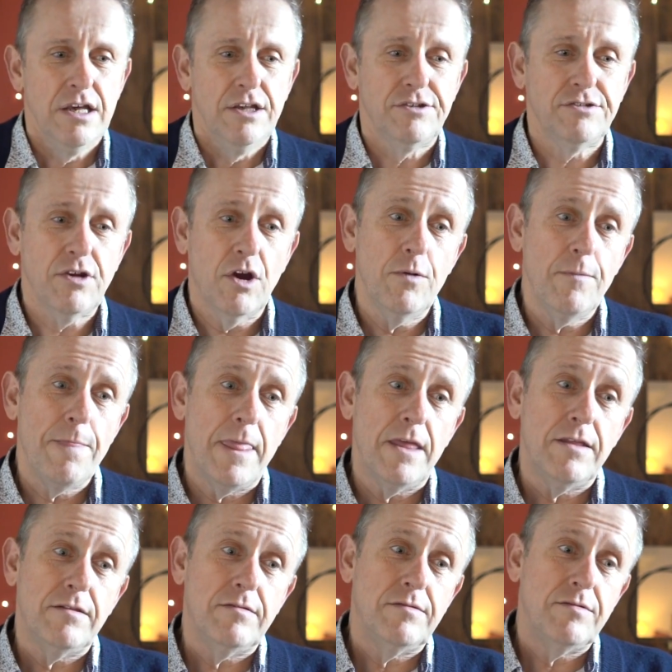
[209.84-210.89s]
So
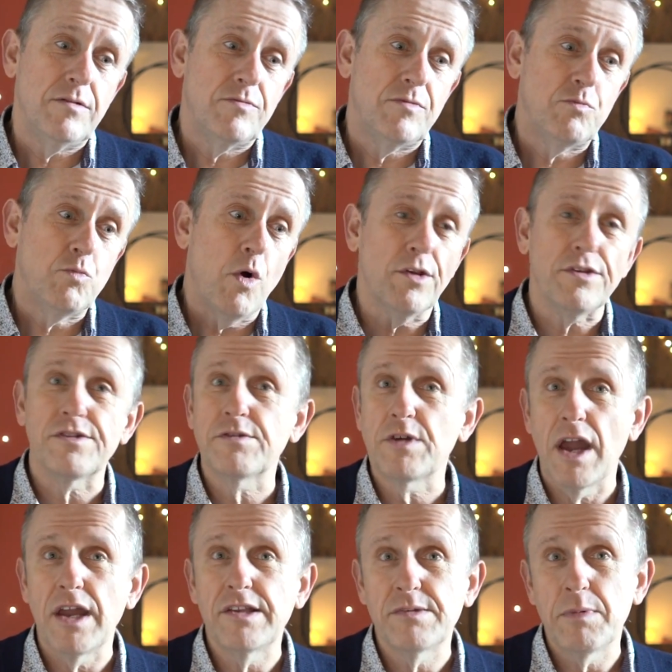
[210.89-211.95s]
what's
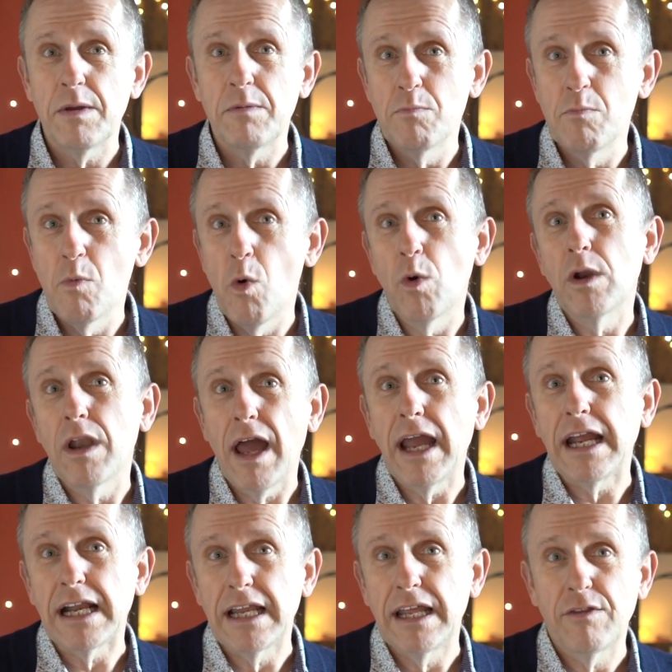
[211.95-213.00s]
going to be more
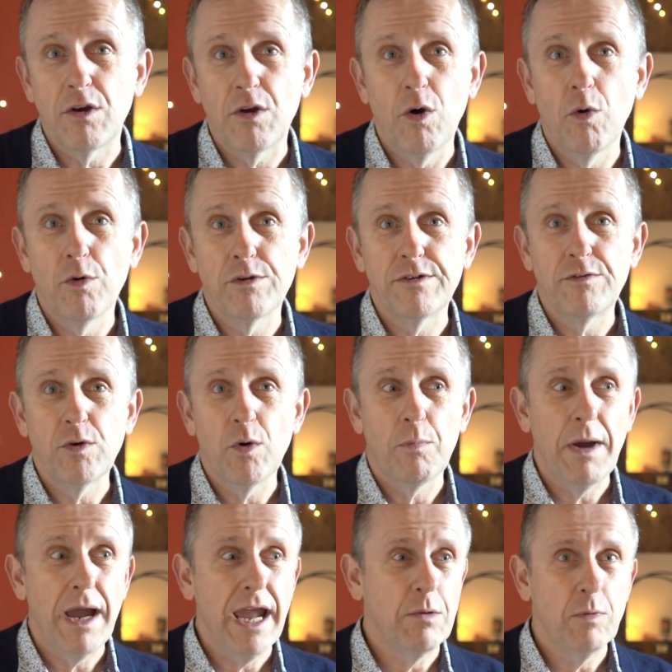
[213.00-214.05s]
likely the cause of your
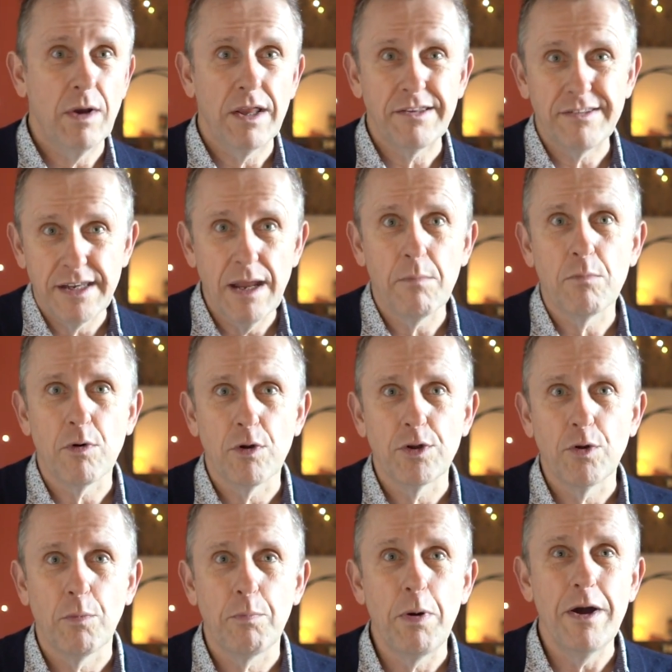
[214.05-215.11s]
pain? Well, it's the number on
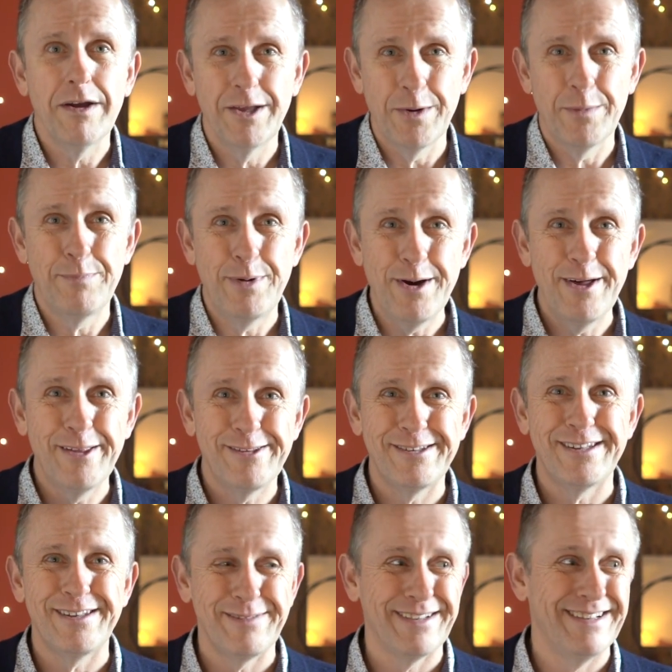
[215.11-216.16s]
your birth
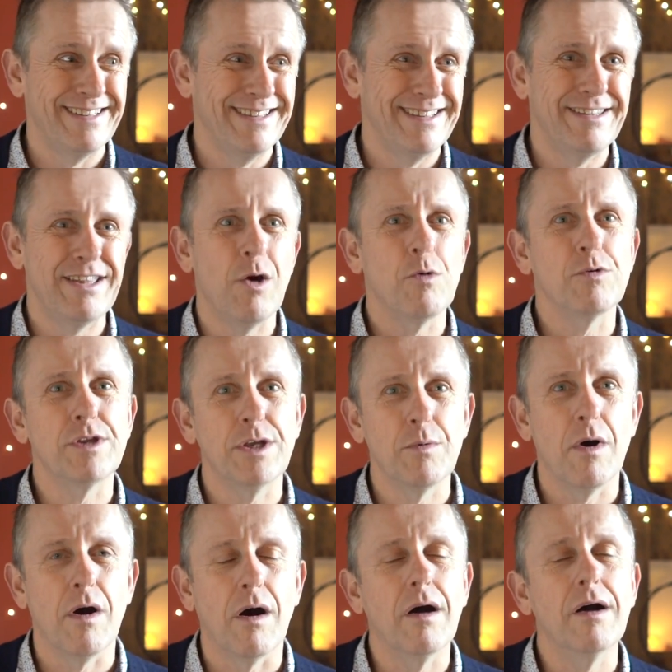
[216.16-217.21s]
certificate. The older
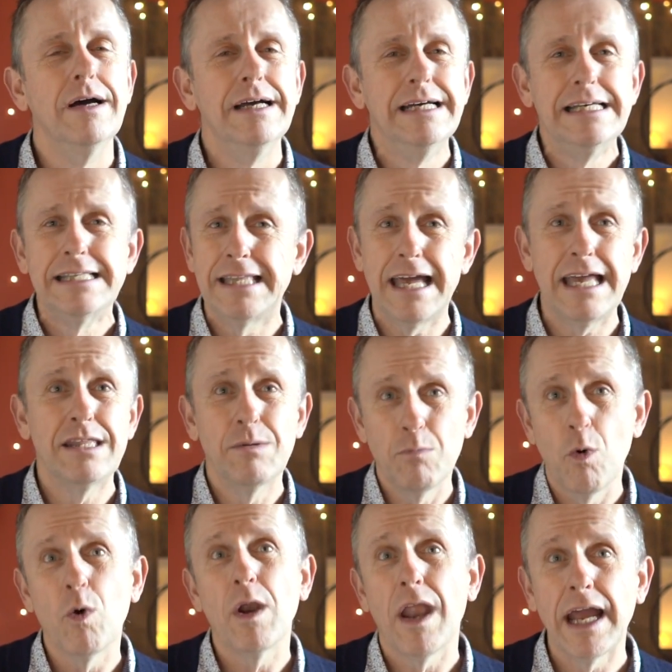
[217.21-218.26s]
you are, then the
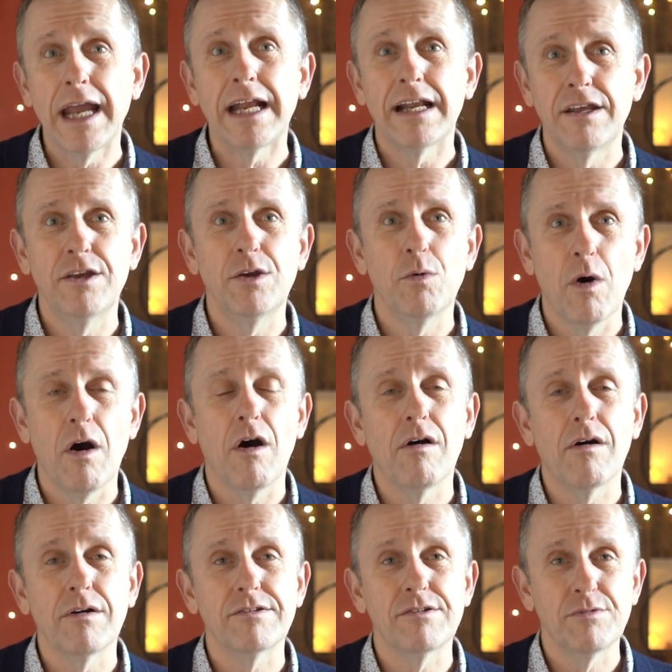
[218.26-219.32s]
more likely you
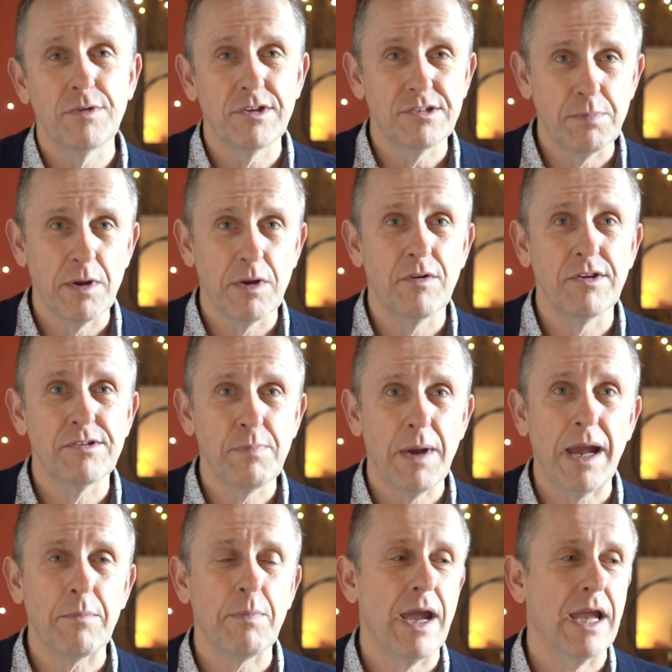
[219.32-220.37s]
are to experience
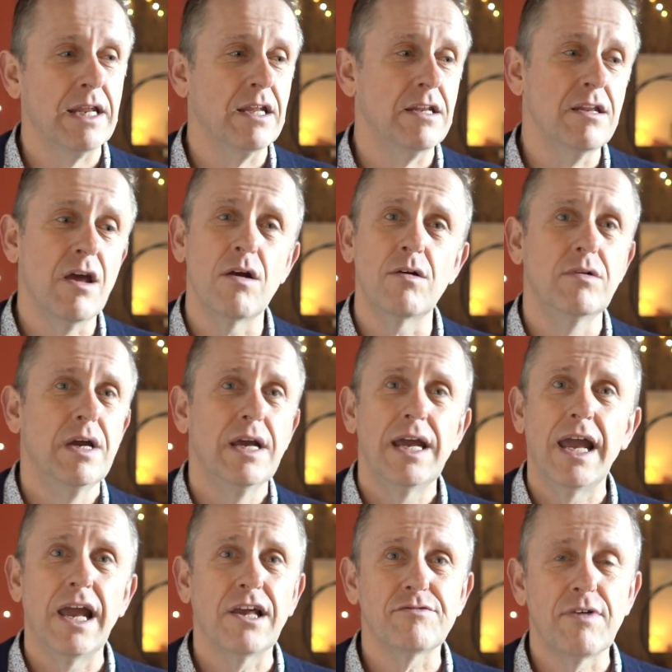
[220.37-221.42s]
back pain, and no
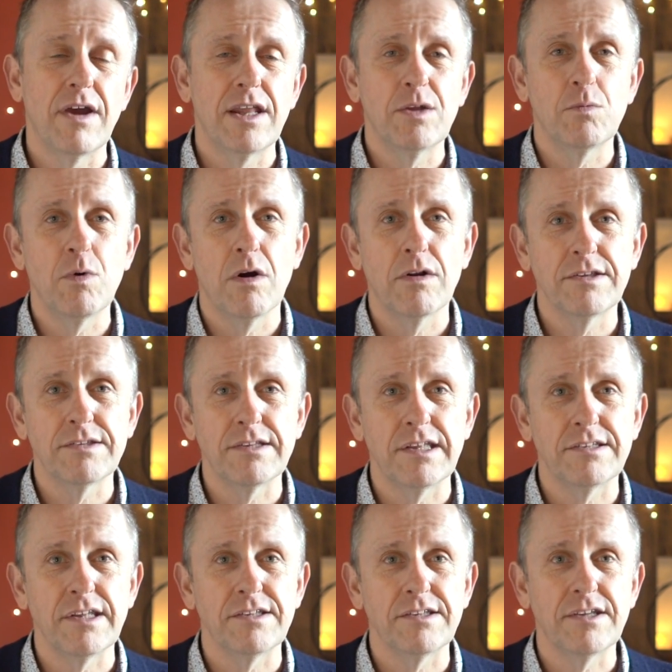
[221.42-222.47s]
X-ray in the world
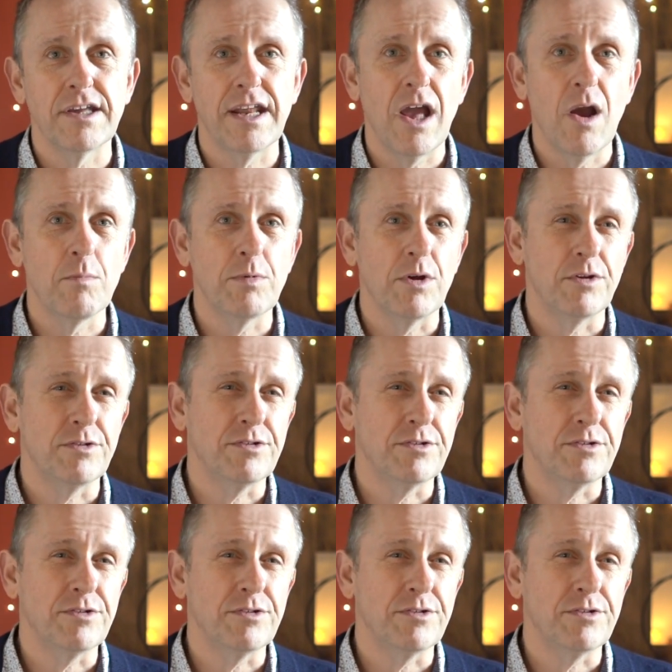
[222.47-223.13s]
is going to help you.